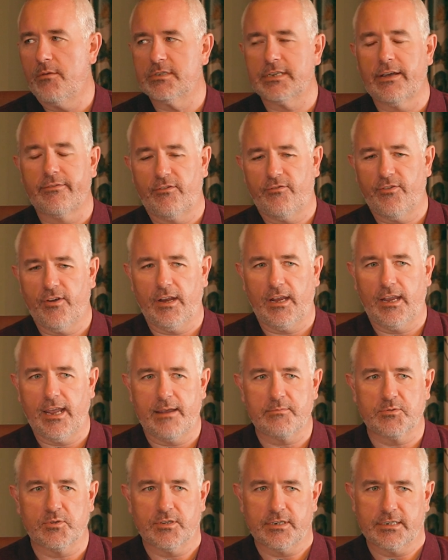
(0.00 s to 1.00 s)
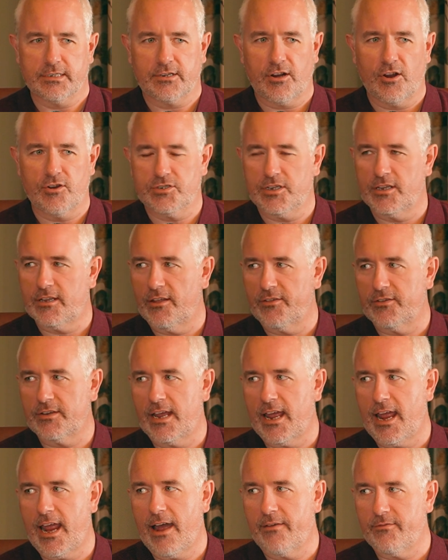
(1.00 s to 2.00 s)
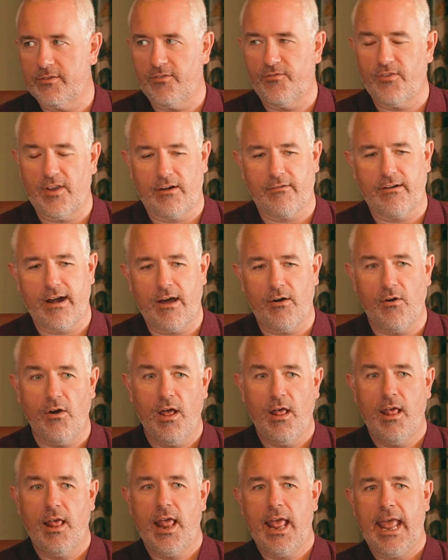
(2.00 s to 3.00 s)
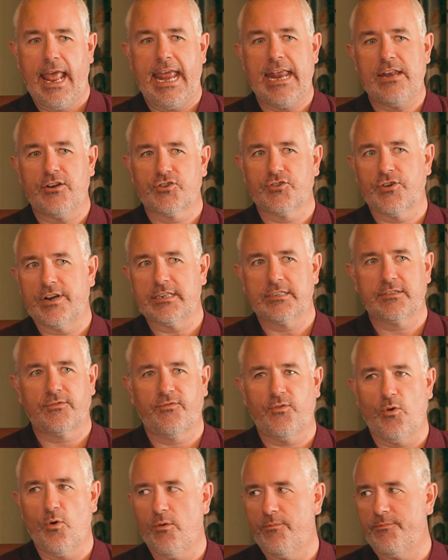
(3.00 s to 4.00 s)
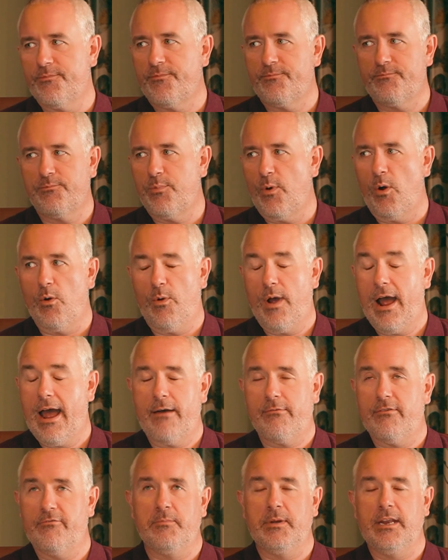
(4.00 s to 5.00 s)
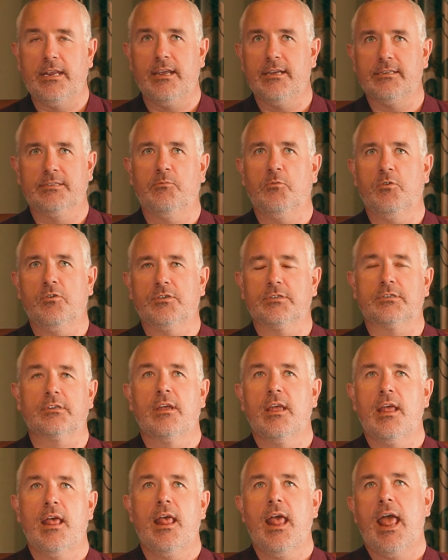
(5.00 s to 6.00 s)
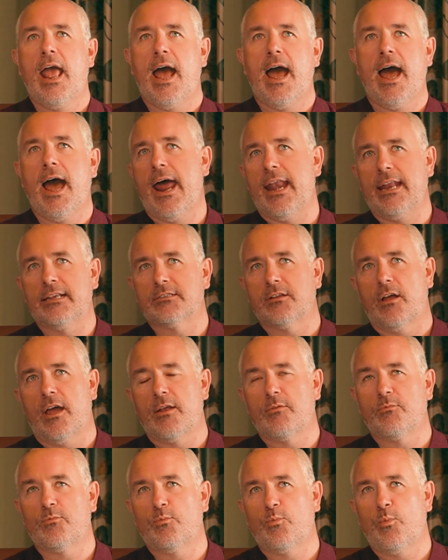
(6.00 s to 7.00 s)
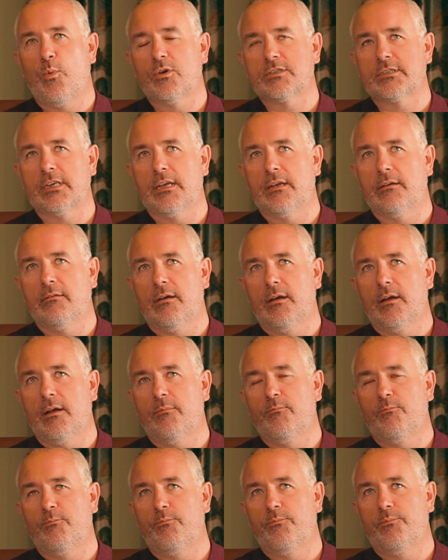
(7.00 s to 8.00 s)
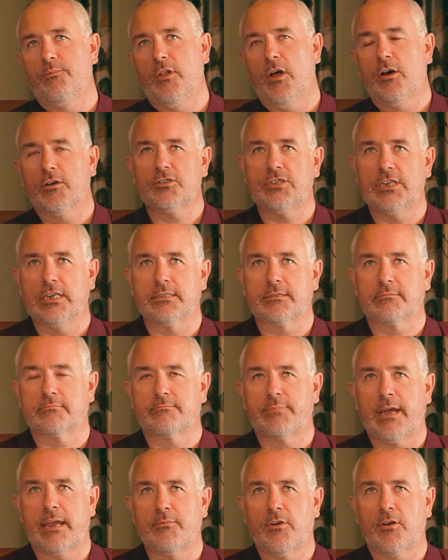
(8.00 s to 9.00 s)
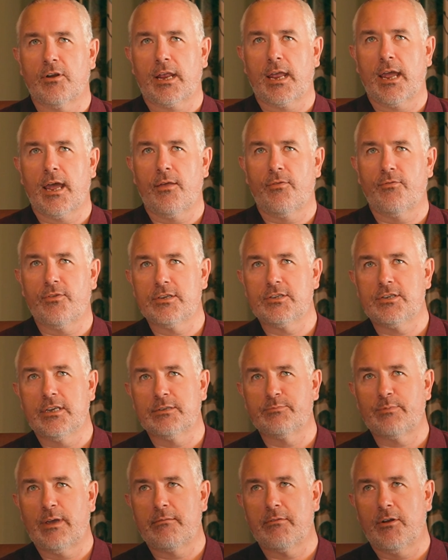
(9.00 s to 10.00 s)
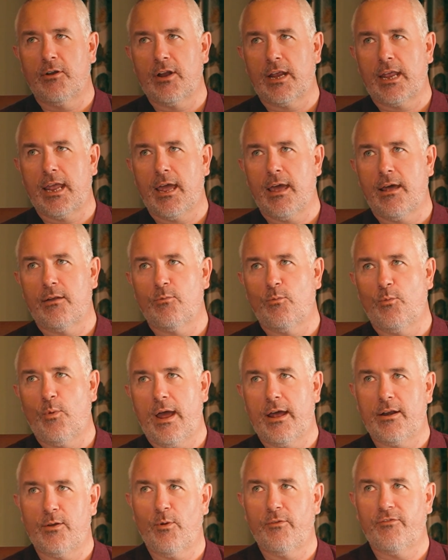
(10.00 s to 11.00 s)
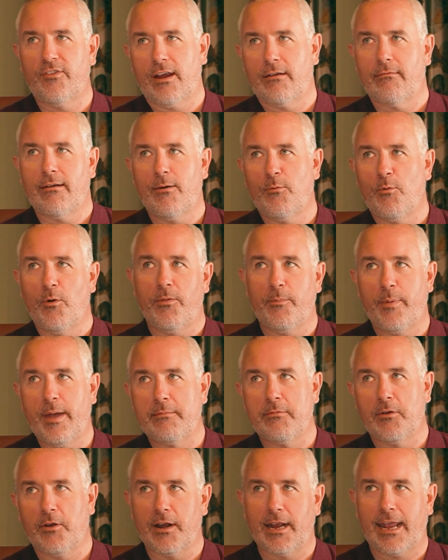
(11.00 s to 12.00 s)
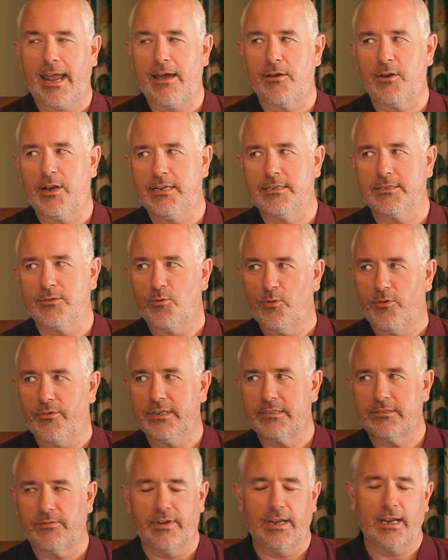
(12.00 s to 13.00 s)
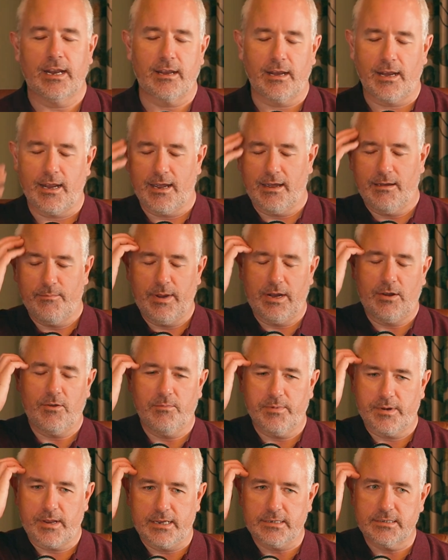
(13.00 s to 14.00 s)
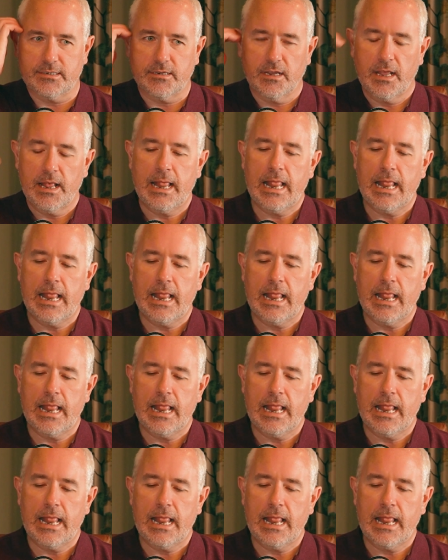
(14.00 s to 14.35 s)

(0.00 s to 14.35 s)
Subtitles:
was having fun and games with the disclosure the other day, having to figure out interest for however many years it was, and it's like, was it last year's payment on account, this year's payment on account? How do I figure out what the payment on account is? All the rest of it. It can get a bit complicated.